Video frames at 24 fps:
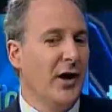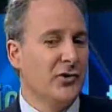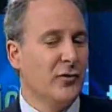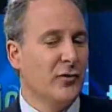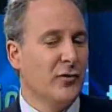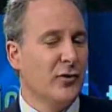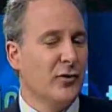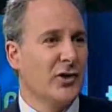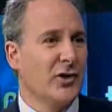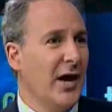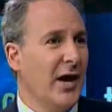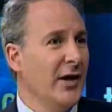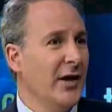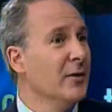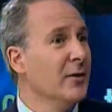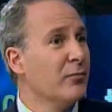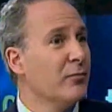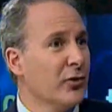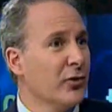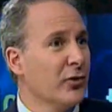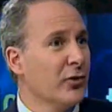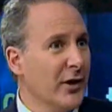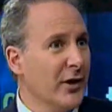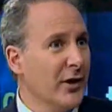of course, I didn't
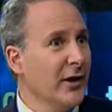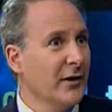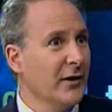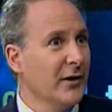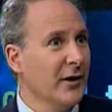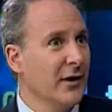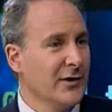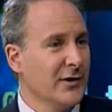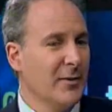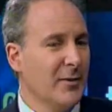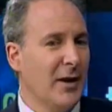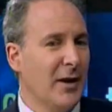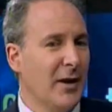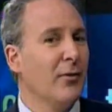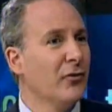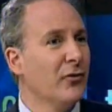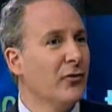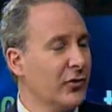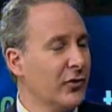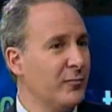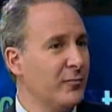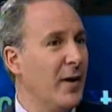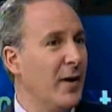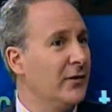predict this. I mean, I was
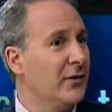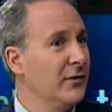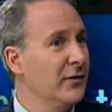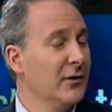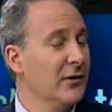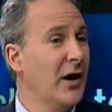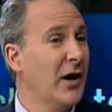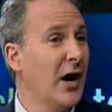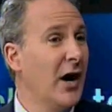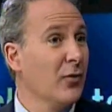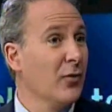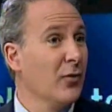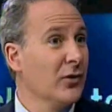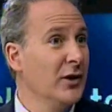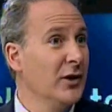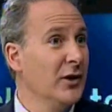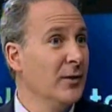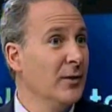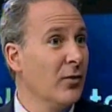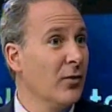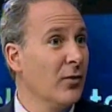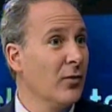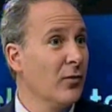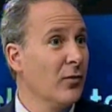expecting the dollar would
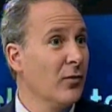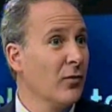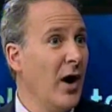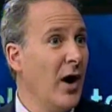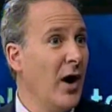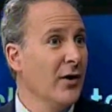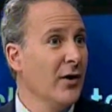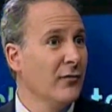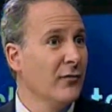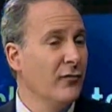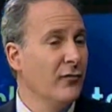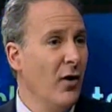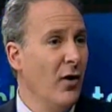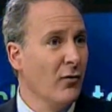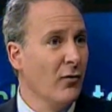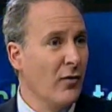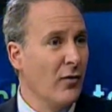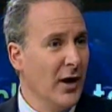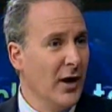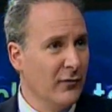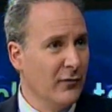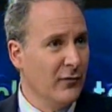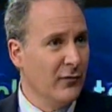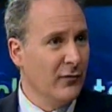keep
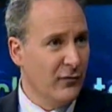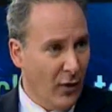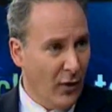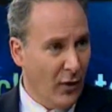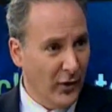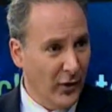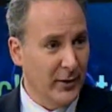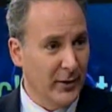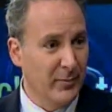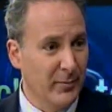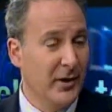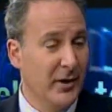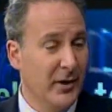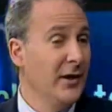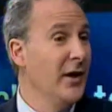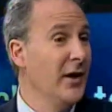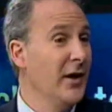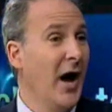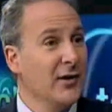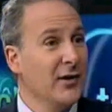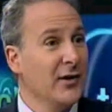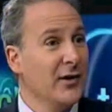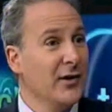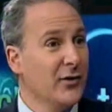falling. But in
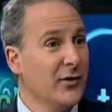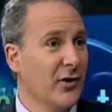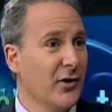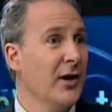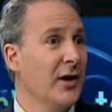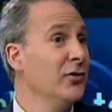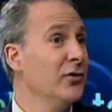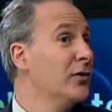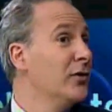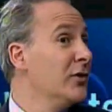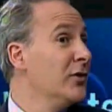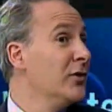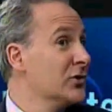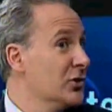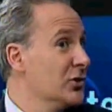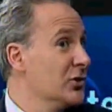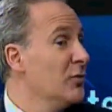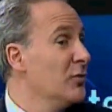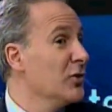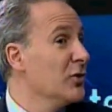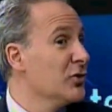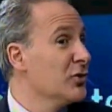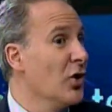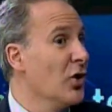hindsight, you can see
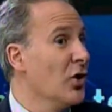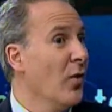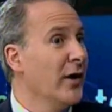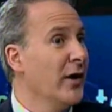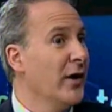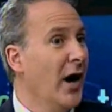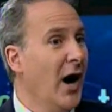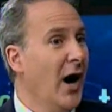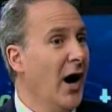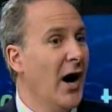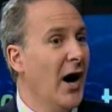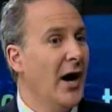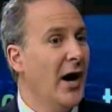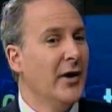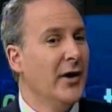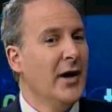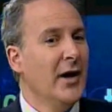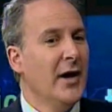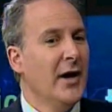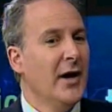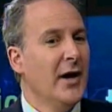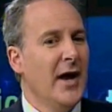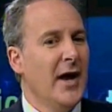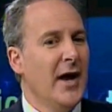what's going on.
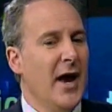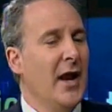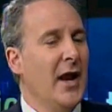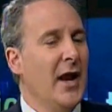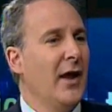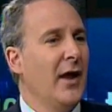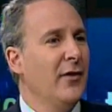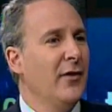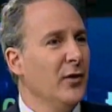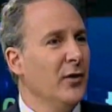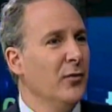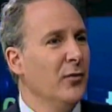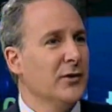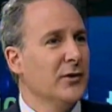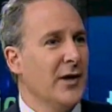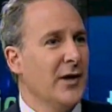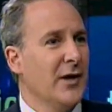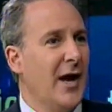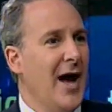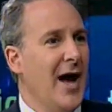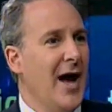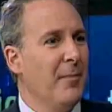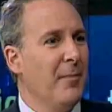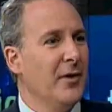And I think what's
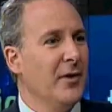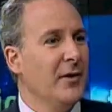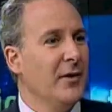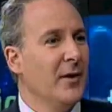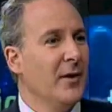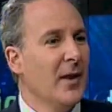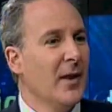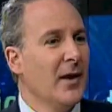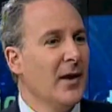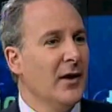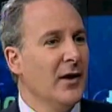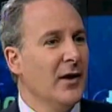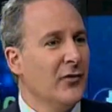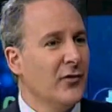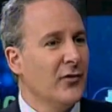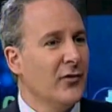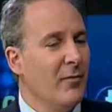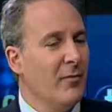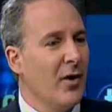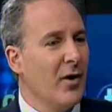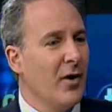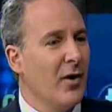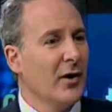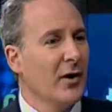happened is
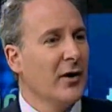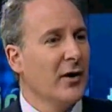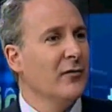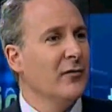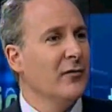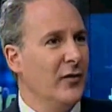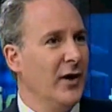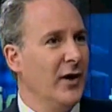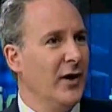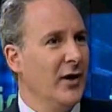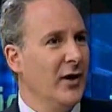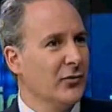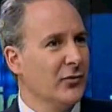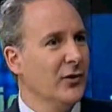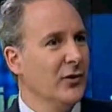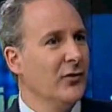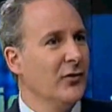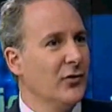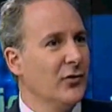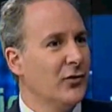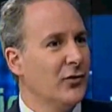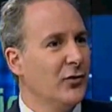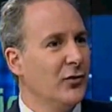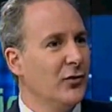American financial
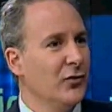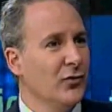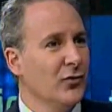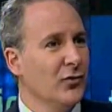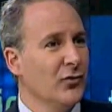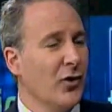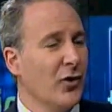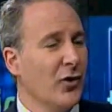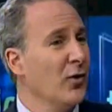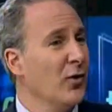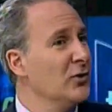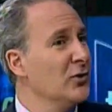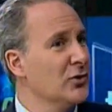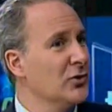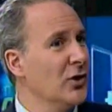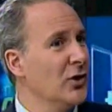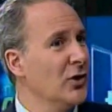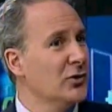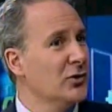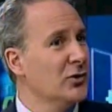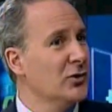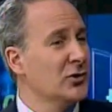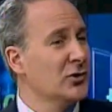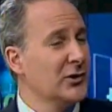institutions are in
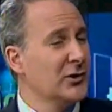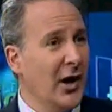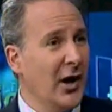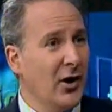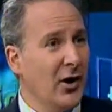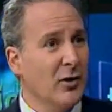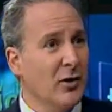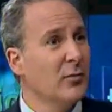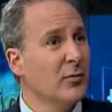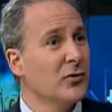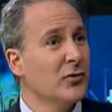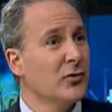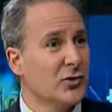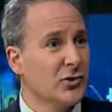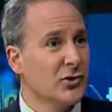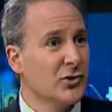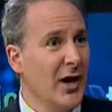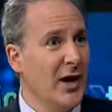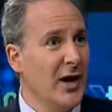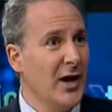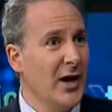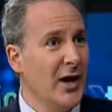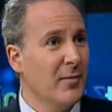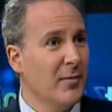such terrible
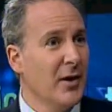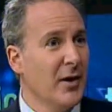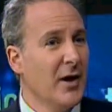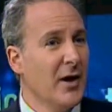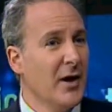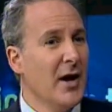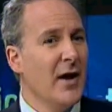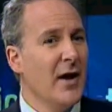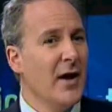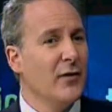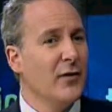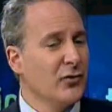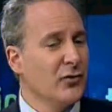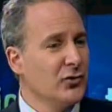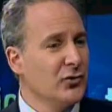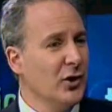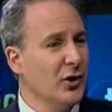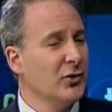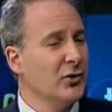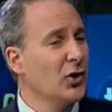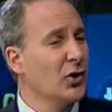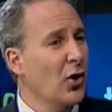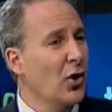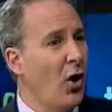shape. There's
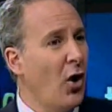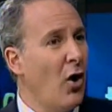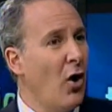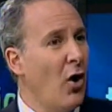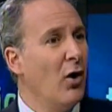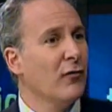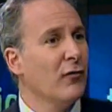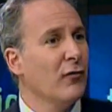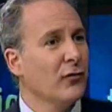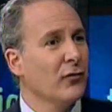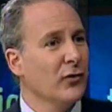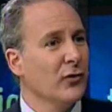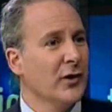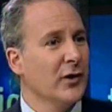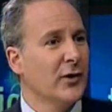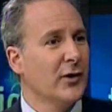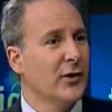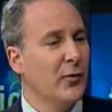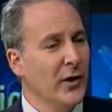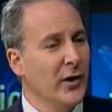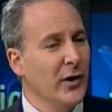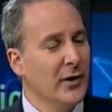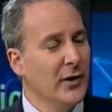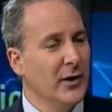such a call for
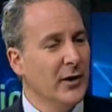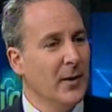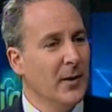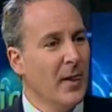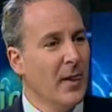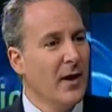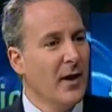liquidity